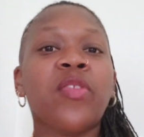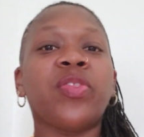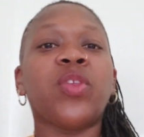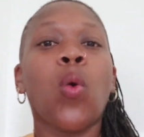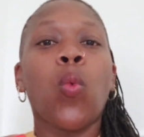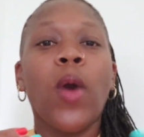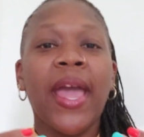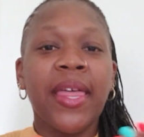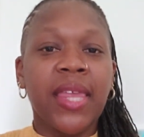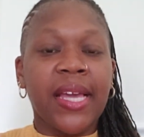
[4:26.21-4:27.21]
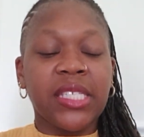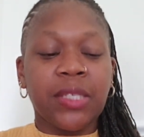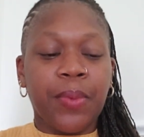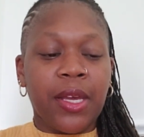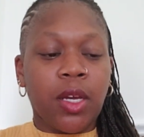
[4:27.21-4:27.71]
the way they
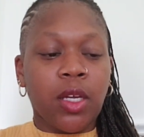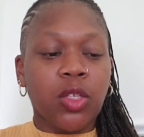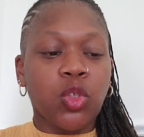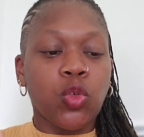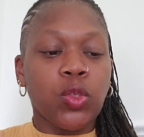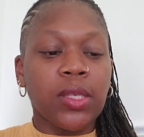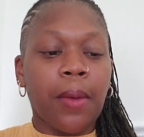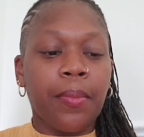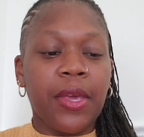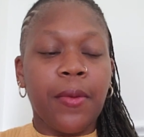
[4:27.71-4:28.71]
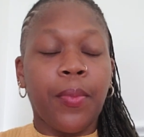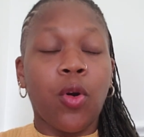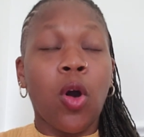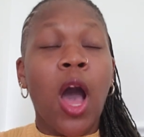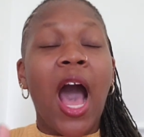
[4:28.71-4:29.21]
speak to some
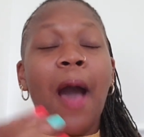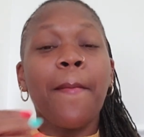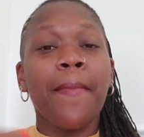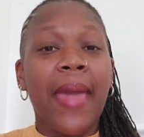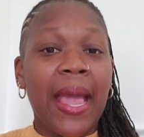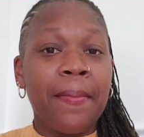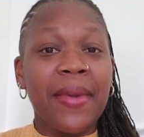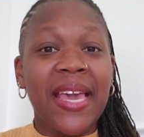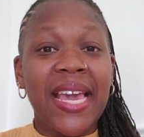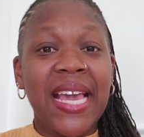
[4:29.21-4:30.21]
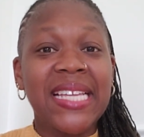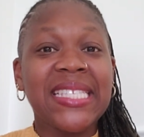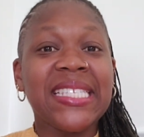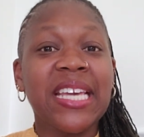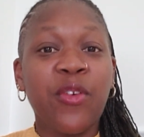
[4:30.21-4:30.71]
people may be
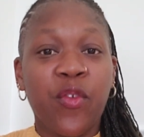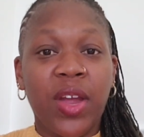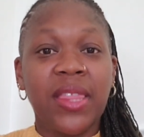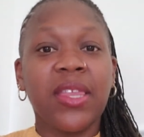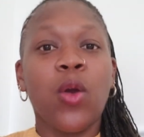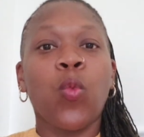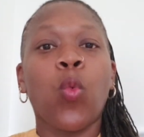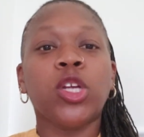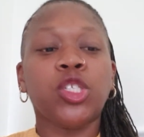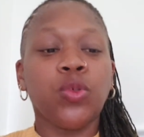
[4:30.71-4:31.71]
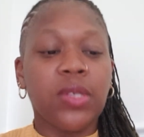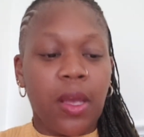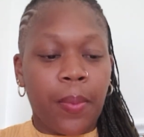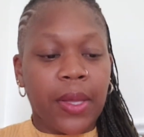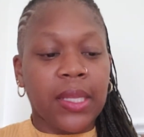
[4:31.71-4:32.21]
different than what you
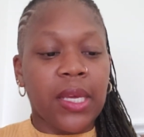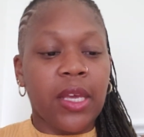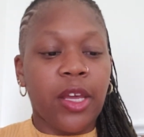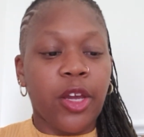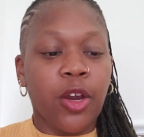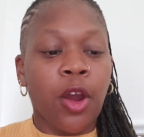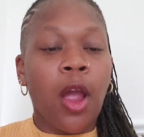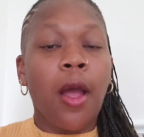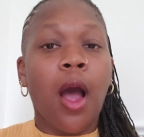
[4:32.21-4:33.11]
typically hear